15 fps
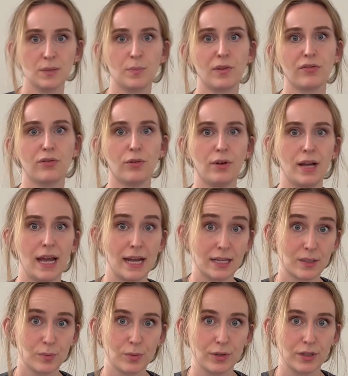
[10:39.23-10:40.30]
before
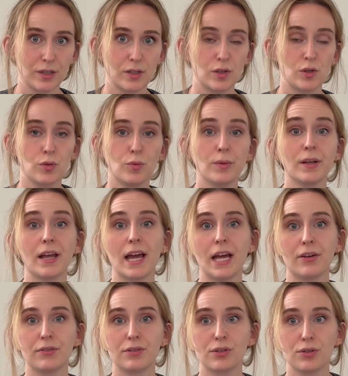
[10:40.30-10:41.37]
export, you will
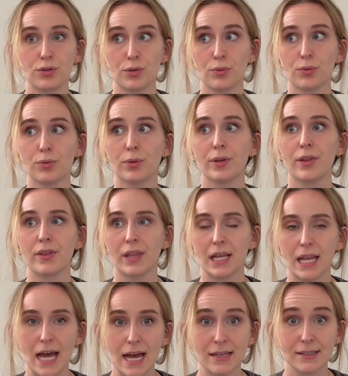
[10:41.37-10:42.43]
have to do the
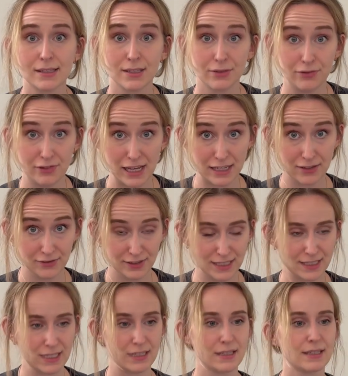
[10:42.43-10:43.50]
last vet
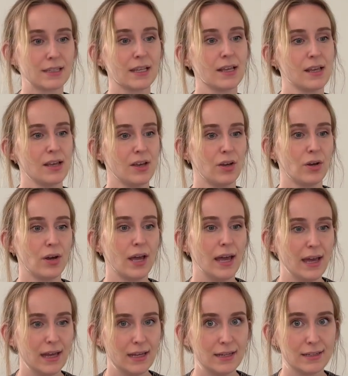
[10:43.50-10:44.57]
visits
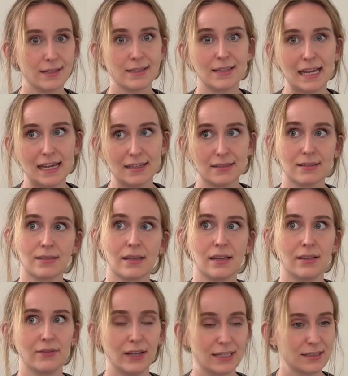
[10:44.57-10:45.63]
and tests
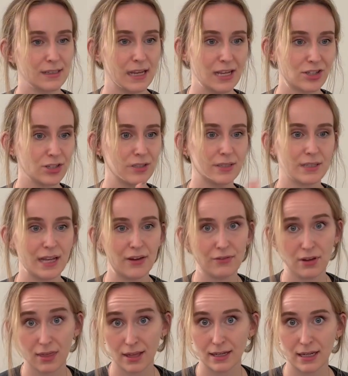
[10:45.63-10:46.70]
and vaccinations and
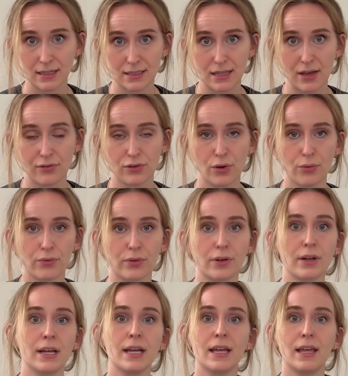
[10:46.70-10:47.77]
everything that is left over.
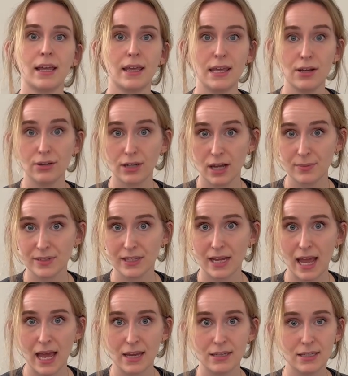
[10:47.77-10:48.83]
Here comes in
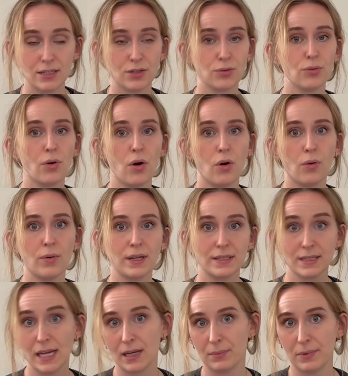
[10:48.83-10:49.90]
handy to always
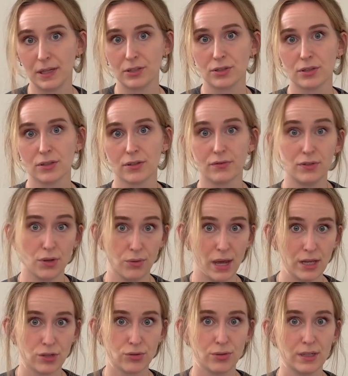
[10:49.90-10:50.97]
take pictures of new
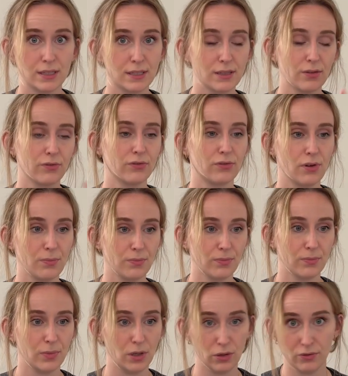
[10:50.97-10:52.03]
entries from
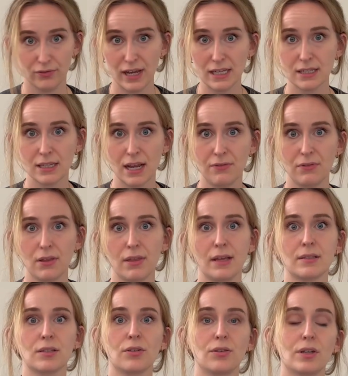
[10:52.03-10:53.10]
your vet and everything,
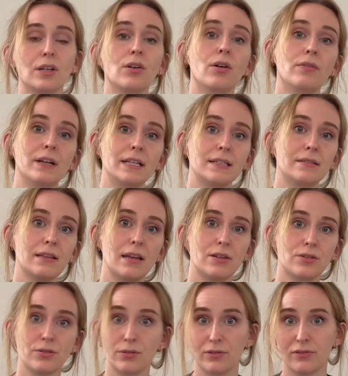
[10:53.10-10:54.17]
so you can already send
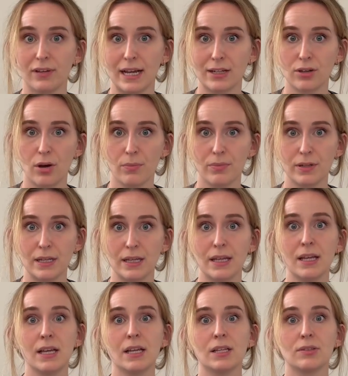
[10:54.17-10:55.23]
to the flight company.
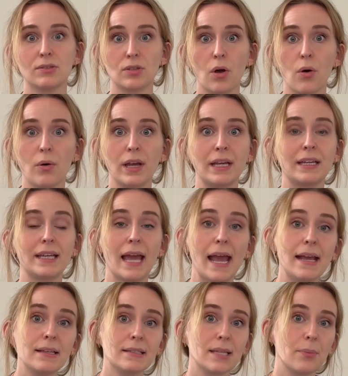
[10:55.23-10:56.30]
So in
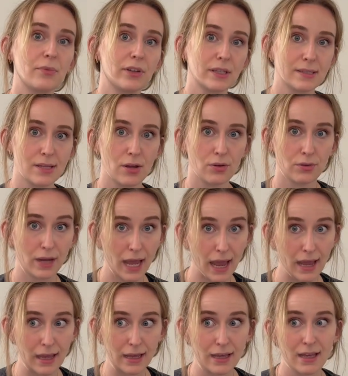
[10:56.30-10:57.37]
case something is not
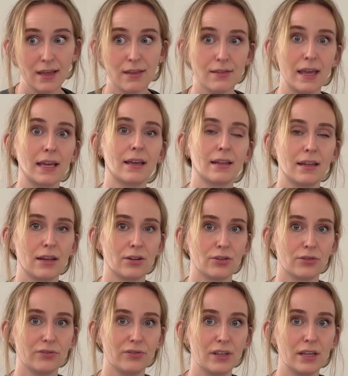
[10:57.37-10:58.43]
okay, they can
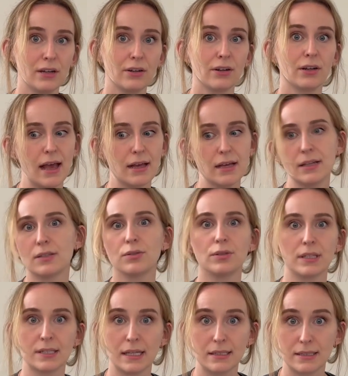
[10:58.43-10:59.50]
interfere as soon
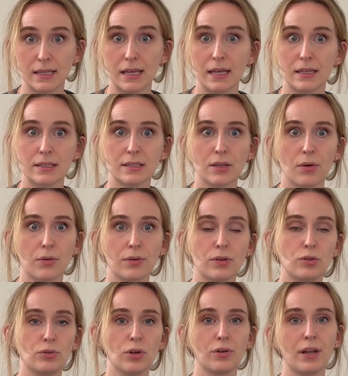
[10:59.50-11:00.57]
as they see it. So
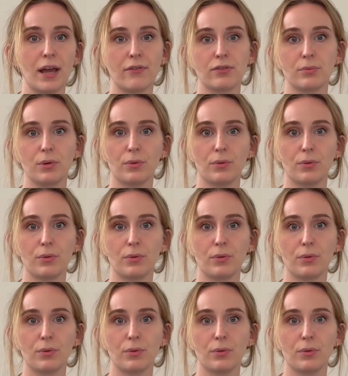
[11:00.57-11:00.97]
you don't have to be